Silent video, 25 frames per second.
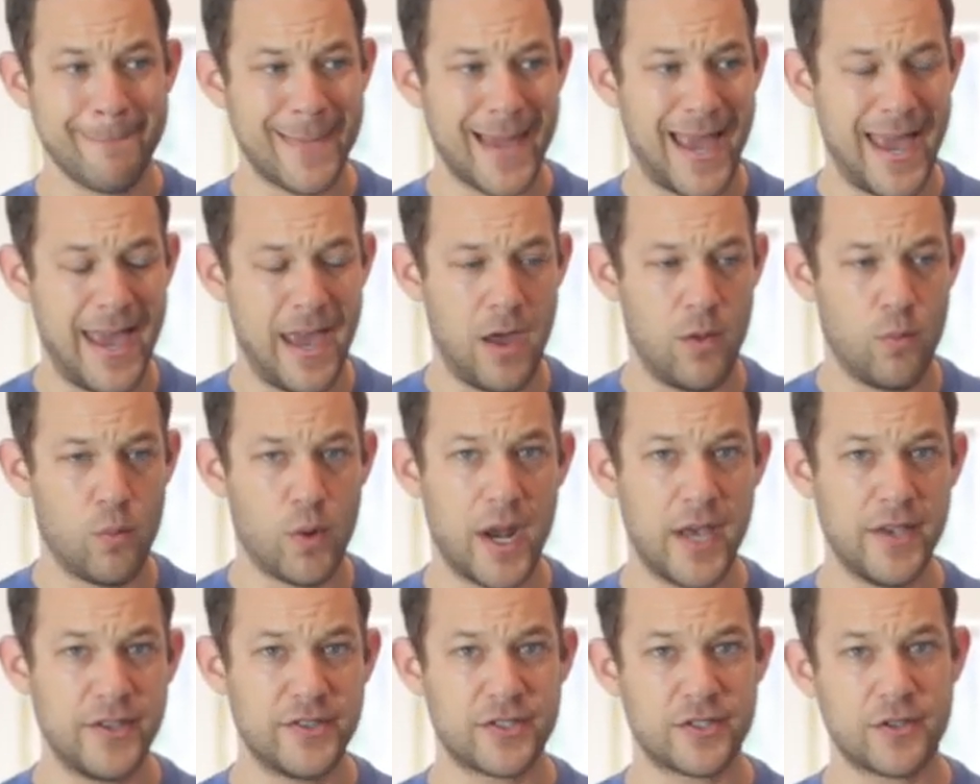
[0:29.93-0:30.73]
And
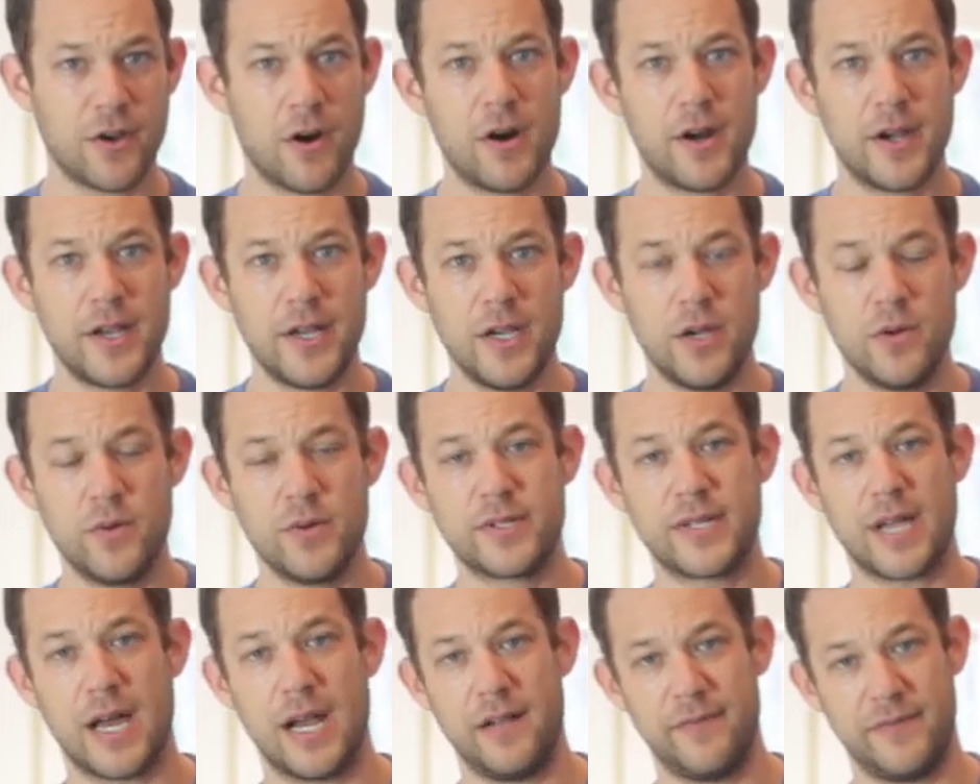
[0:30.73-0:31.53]
when I started, it
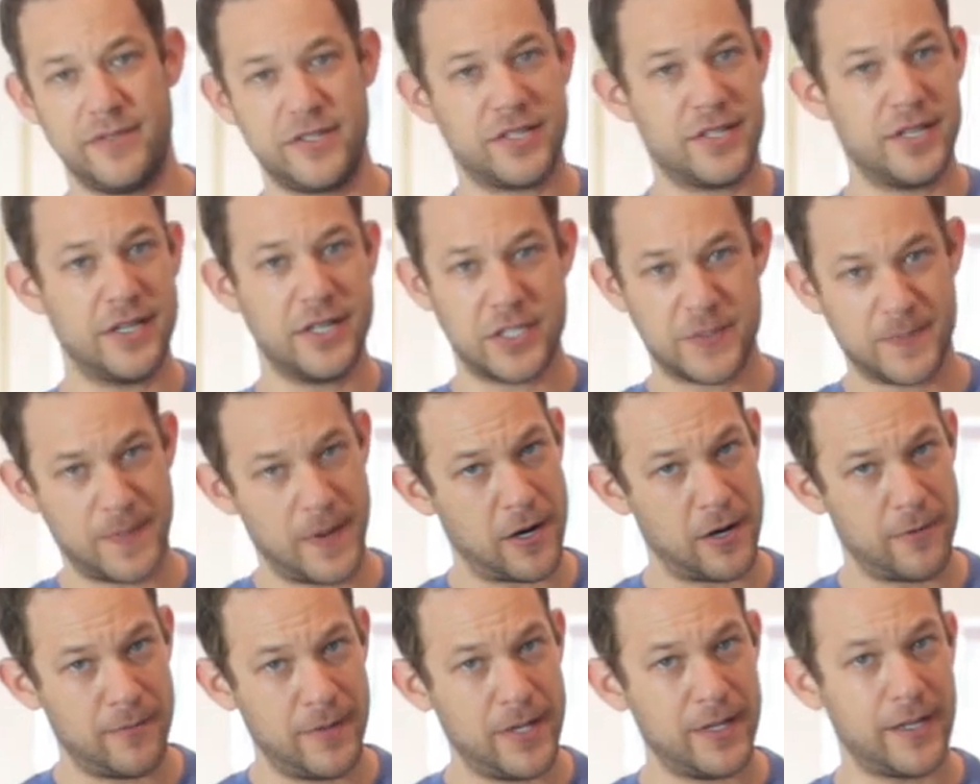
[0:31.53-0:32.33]
was kind of just an
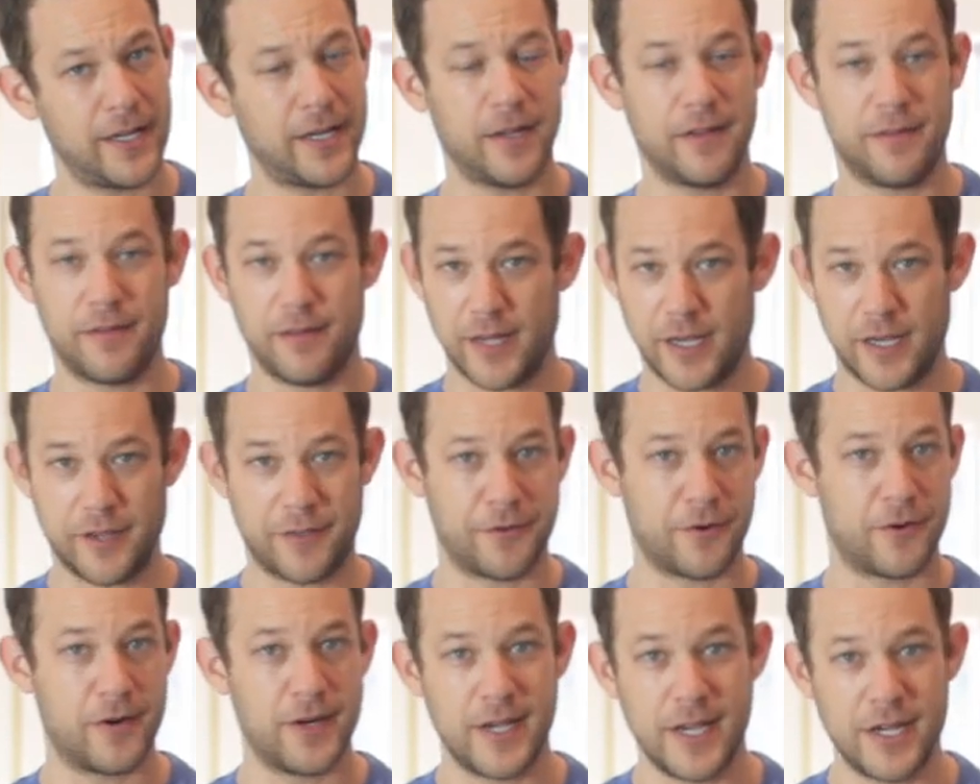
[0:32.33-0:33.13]
experiment, like a
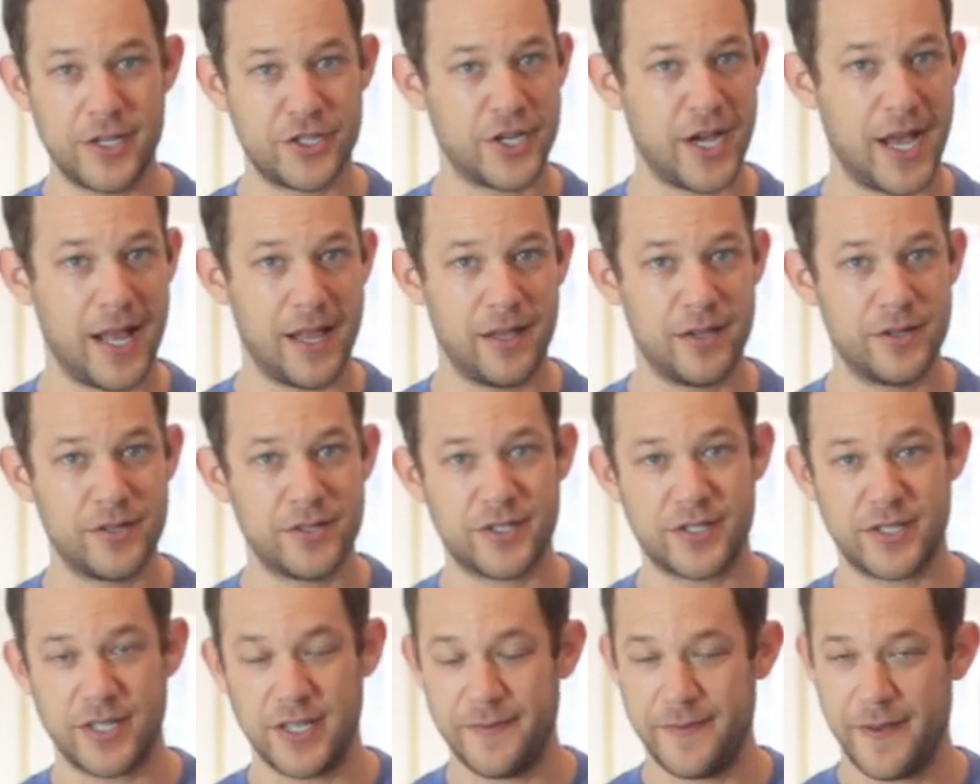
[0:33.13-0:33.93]
30-day
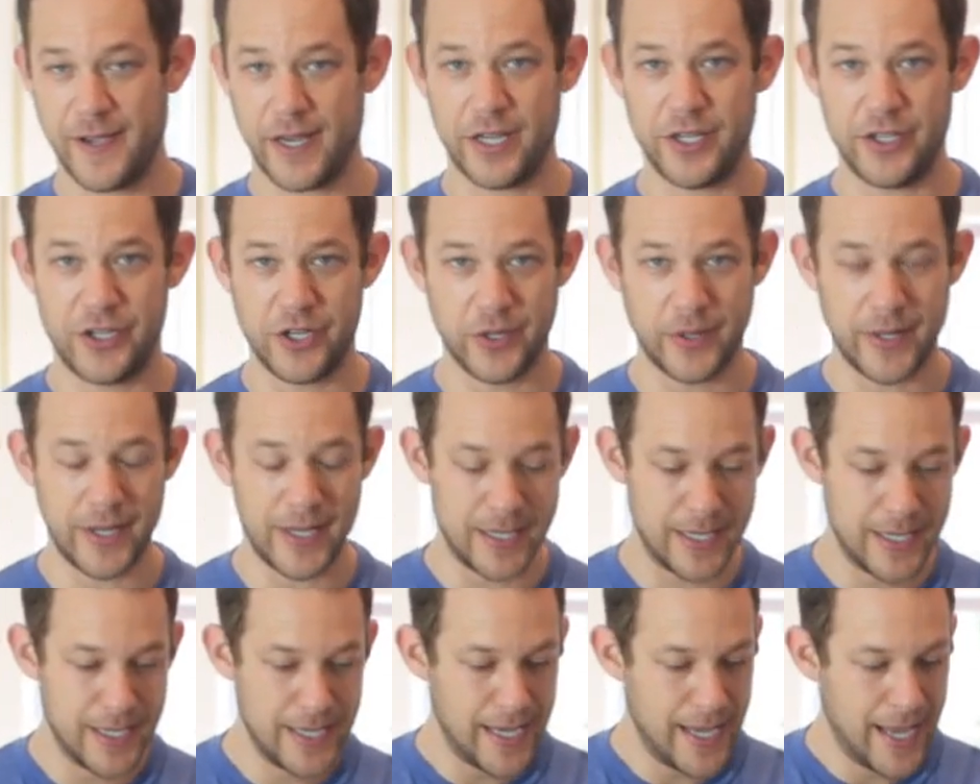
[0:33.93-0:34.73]
challenge, see if I could do
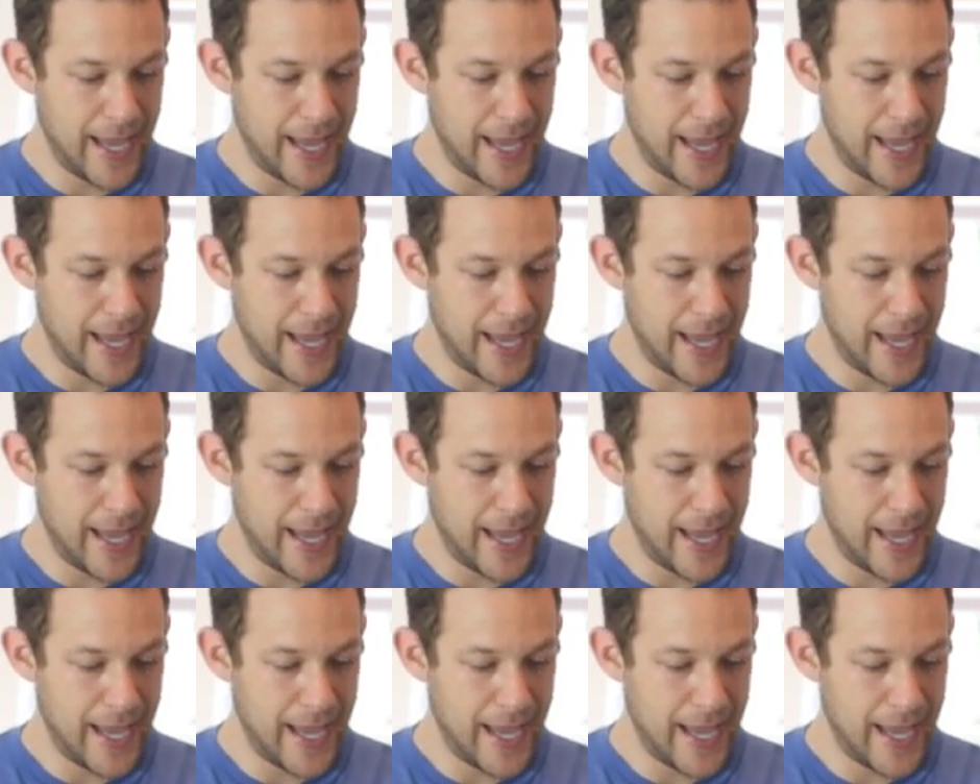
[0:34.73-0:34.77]
it.